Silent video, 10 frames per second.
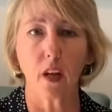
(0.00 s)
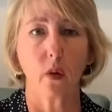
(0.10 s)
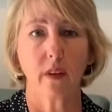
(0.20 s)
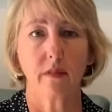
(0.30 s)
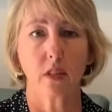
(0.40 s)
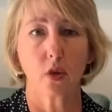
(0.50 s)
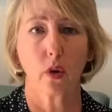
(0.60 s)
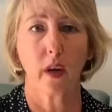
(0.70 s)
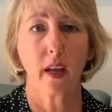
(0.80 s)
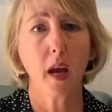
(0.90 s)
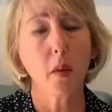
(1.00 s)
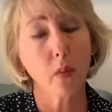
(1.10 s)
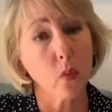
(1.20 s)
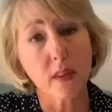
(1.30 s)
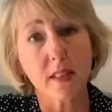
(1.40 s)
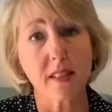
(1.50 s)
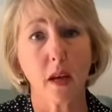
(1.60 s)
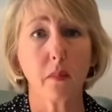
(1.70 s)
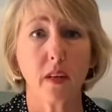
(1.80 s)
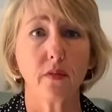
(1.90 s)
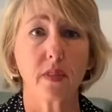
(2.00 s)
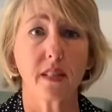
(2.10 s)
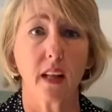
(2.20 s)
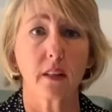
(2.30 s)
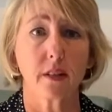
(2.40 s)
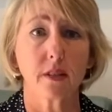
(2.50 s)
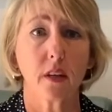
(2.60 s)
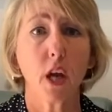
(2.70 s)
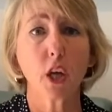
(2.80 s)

inventory. But what does that mean for sellers?